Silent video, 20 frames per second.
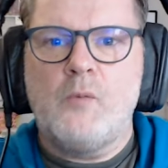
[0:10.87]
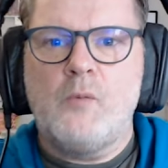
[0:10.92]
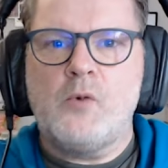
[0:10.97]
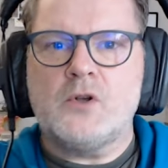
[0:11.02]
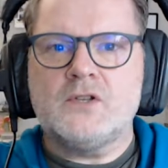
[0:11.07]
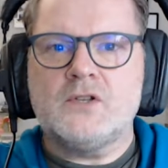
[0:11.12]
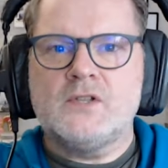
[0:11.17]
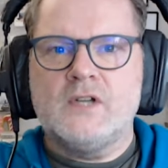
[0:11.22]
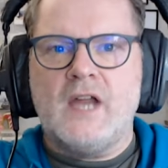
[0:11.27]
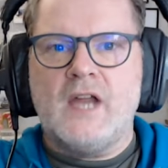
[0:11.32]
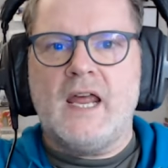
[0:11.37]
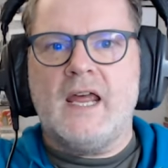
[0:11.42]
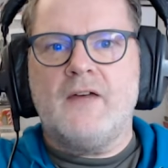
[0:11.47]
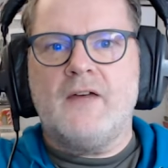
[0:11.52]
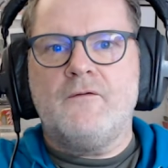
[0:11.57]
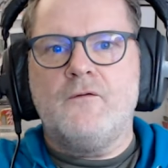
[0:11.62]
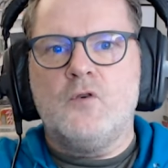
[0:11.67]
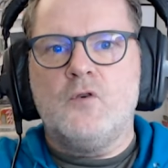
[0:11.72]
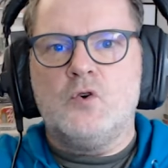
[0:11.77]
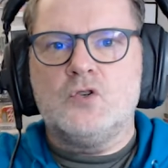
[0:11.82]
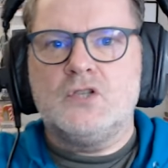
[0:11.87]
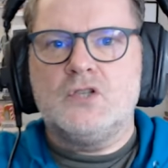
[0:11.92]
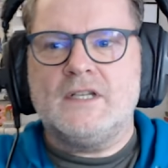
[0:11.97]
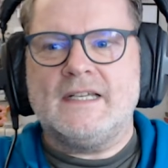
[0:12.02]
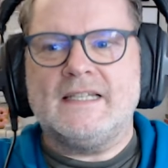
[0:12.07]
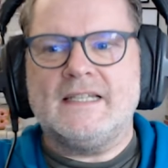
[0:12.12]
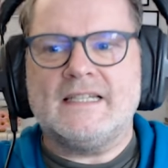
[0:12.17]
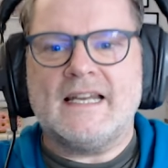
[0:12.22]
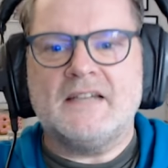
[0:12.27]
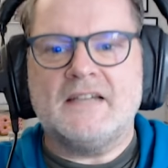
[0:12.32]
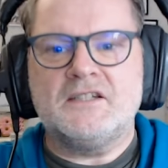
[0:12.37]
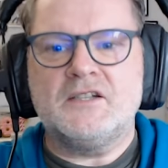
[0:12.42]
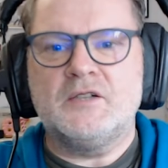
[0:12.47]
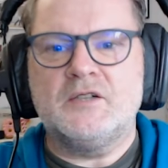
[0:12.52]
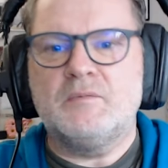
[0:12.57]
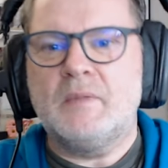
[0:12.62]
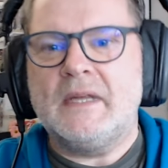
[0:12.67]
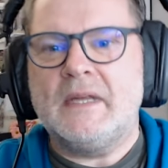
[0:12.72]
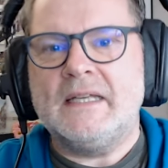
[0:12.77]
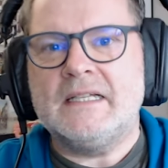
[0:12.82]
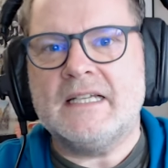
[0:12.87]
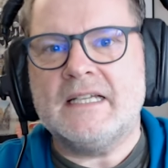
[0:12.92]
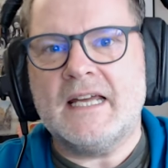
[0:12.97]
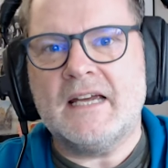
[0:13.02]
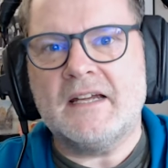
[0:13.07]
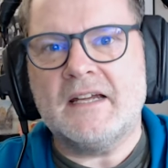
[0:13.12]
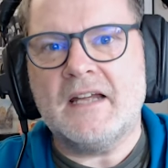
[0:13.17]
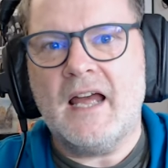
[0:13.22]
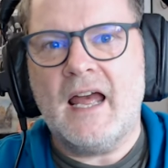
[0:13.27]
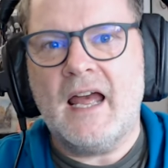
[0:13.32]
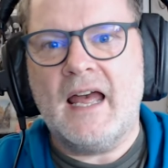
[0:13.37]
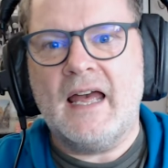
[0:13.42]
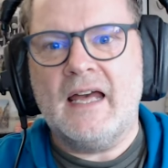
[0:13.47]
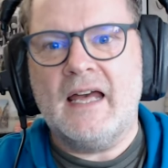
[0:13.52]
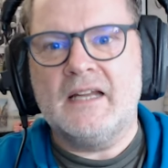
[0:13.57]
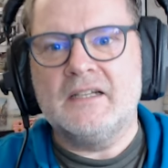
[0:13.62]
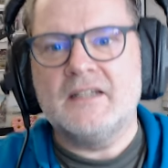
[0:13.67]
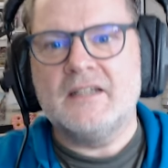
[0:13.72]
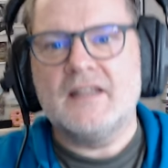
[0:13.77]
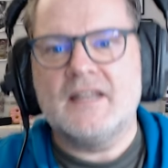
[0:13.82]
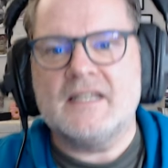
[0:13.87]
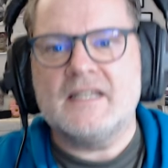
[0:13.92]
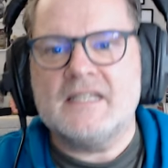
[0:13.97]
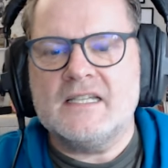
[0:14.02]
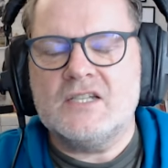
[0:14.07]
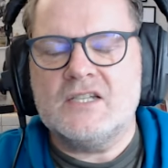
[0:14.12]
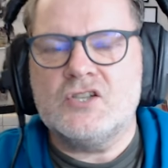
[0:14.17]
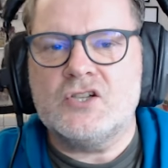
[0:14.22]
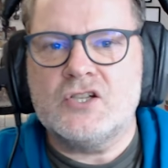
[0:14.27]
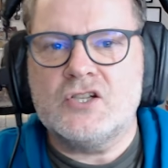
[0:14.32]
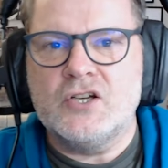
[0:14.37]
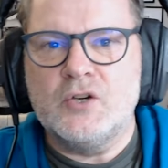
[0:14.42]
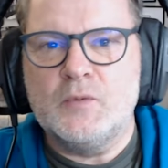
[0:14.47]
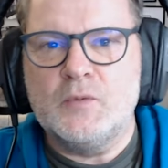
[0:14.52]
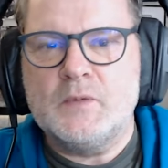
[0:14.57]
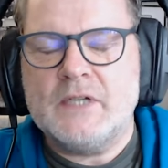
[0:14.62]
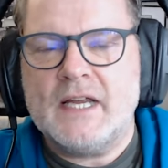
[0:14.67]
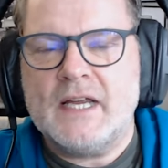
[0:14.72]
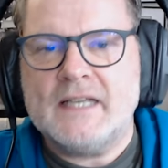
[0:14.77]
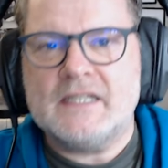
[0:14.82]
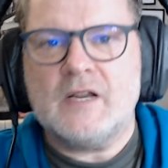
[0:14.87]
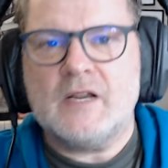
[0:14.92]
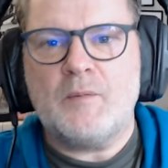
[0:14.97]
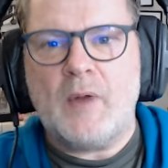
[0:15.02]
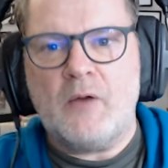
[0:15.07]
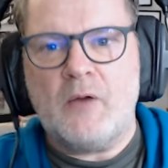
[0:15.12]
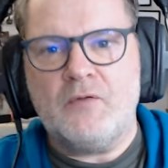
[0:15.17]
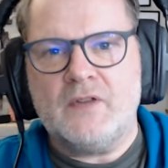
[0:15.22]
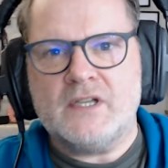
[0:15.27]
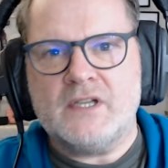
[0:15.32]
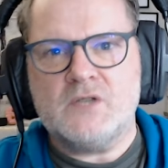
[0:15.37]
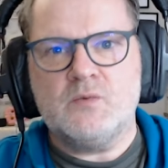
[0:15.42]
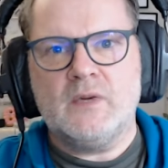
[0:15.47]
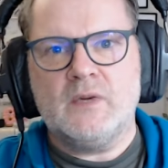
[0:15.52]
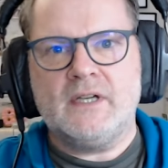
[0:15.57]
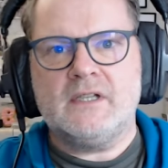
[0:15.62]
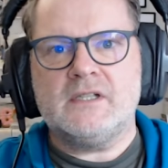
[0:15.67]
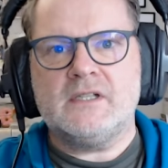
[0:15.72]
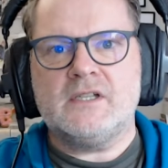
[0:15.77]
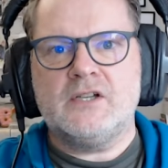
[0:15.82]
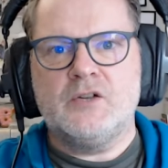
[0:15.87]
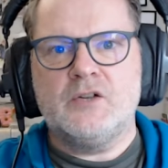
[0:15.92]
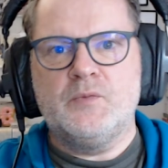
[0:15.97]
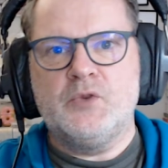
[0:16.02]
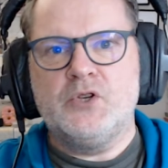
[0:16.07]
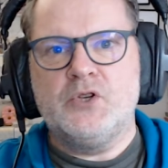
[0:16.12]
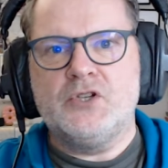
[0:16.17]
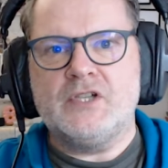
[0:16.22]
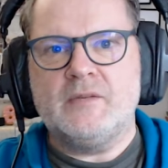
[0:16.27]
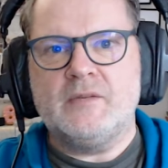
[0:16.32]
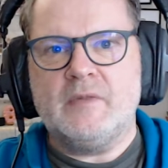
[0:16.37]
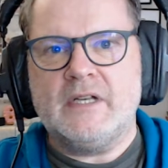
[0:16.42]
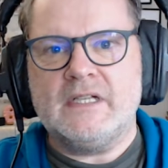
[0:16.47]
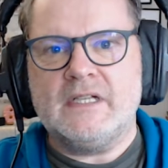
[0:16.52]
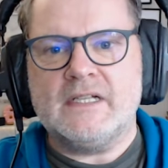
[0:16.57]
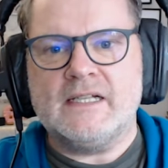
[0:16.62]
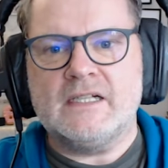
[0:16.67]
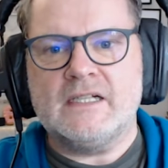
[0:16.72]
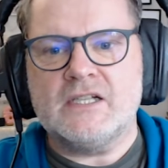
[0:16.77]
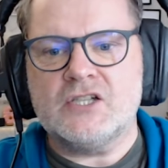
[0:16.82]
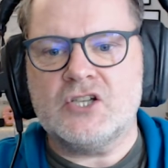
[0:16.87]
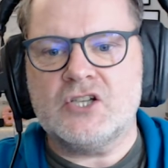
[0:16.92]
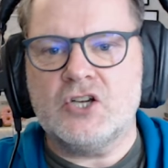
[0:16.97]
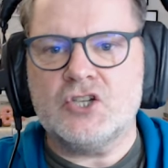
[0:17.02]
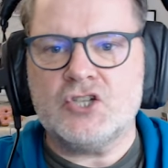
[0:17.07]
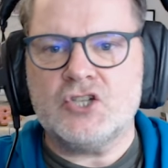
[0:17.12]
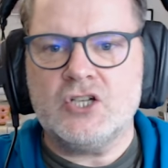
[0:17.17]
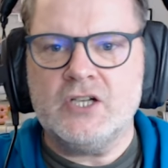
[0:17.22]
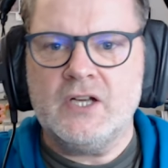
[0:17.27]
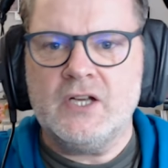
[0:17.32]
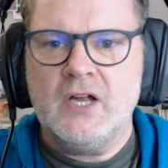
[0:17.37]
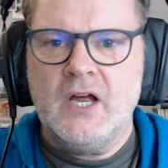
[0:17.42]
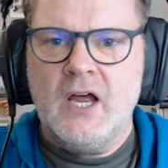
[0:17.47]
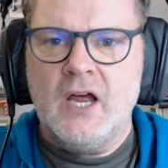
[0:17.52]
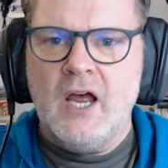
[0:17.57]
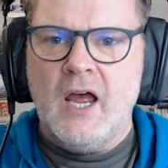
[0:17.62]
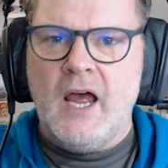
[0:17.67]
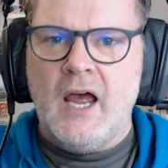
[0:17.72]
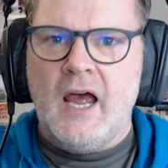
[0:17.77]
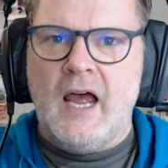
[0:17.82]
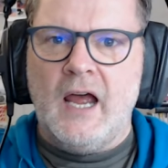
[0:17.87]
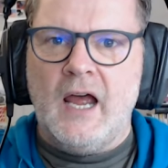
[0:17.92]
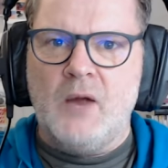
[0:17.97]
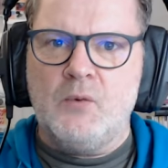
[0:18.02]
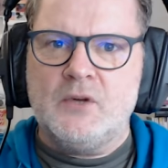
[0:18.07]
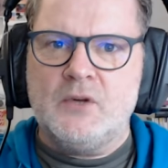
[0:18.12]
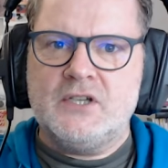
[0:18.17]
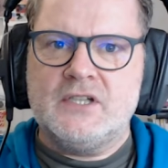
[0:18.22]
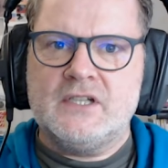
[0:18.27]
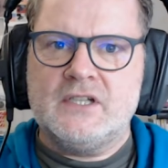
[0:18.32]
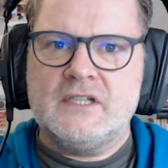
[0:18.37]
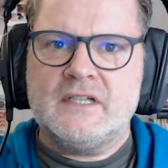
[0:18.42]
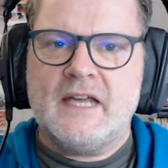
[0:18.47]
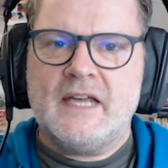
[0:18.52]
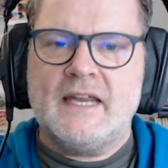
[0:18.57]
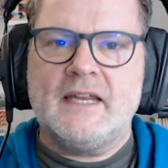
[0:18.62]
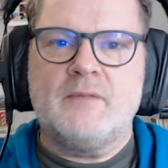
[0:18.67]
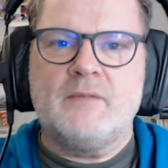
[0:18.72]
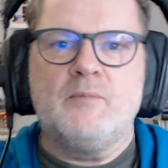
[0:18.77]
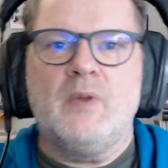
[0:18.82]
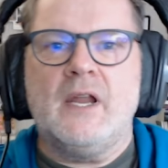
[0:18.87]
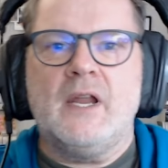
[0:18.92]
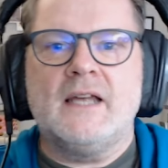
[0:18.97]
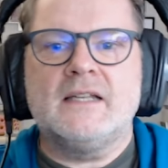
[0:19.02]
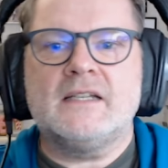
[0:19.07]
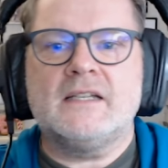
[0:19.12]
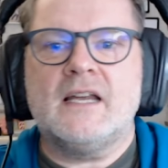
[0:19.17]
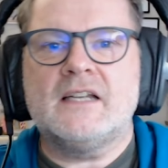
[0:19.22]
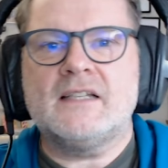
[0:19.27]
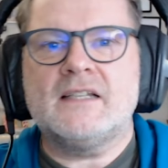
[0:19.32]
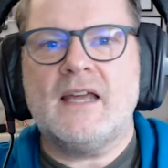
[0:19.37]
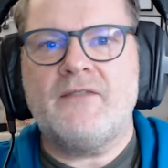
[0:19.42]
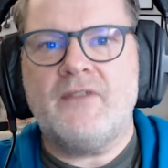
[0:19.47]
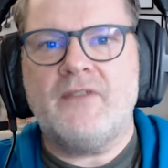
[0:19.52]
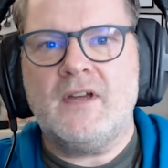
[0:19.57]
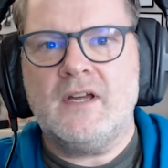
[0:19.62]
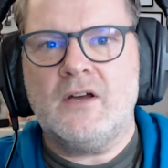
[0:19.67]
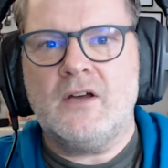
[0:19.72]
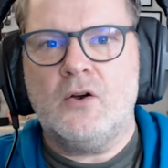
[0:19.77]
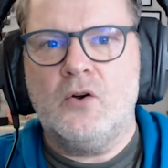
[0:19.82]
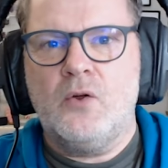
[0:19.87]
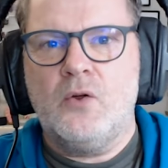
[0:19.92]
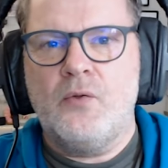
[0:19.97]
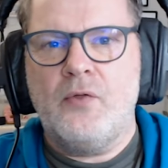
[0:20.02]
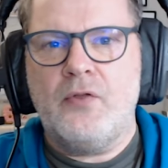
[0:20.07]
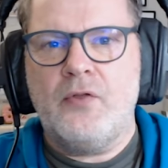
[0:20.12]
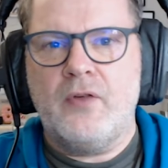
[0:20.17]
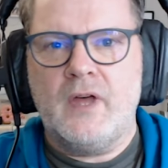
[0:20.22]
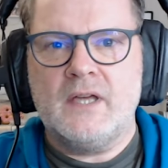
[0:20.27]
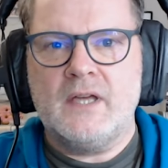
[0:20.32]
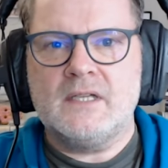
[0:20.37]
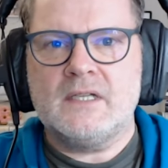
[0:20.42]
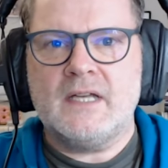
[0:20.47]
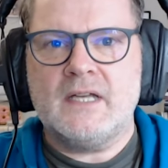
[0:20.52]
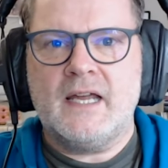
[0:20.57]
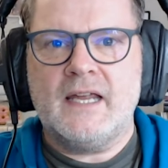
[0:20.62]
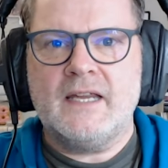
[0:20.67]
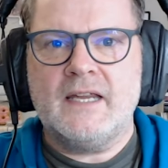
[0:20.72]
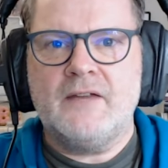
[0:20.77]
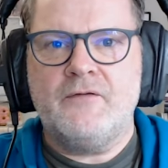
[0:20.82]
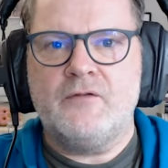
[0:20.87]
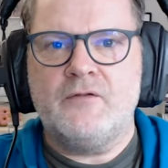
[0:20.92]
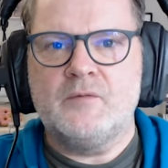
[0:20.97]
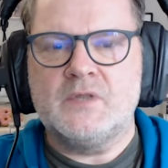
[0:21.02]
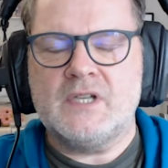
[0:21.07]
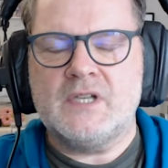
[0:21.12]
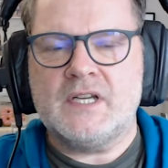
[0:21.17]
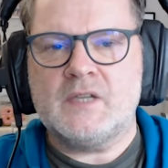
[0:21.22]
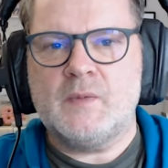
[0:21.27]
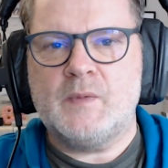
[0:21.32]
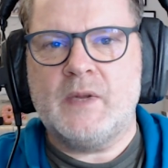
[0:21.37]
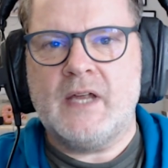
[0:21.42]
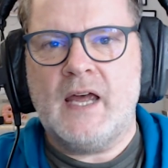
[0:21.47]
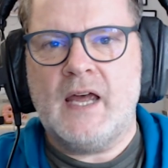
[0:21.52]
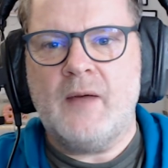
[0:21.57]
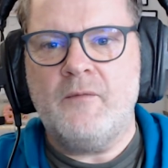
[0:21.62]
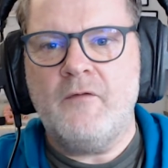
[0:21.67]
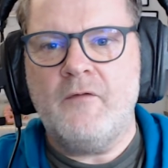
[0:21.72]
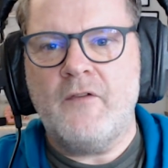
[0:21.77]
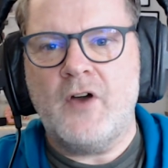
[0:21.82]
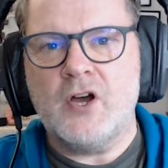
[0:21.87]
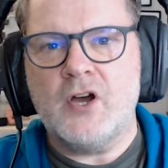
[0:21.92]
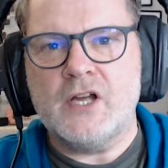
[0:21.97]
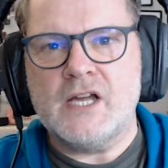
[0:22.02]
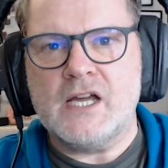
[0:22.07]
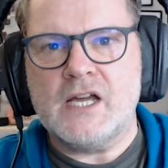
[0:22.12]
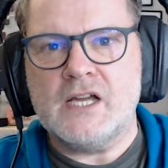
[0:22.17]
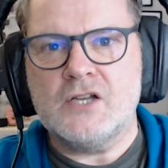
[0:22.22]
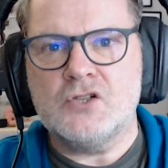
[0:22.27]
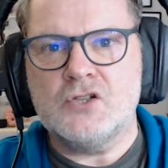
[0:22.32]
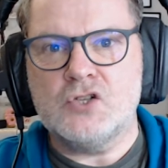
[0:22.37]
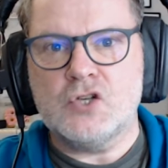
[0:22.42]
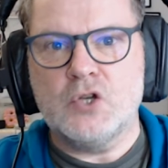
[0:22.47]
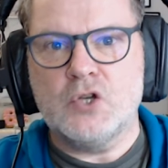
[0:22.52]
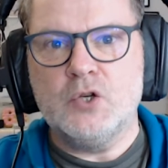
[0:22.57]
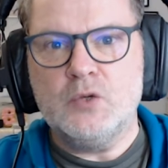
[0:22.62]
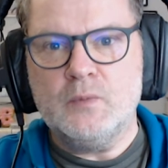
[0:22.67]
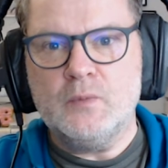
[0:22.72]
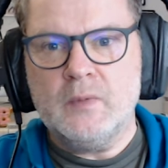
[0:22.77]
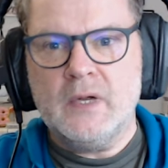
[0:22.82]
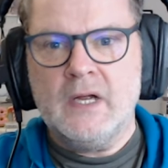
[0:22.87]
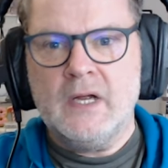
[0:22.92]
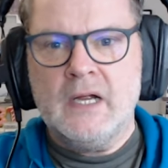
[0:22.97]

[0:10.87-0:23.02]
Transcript: Watson here for Decentered Media, and this is just an update about this week's community media discussion, uh, which is taking place as ever on Thursday from 6 pm via Zoom.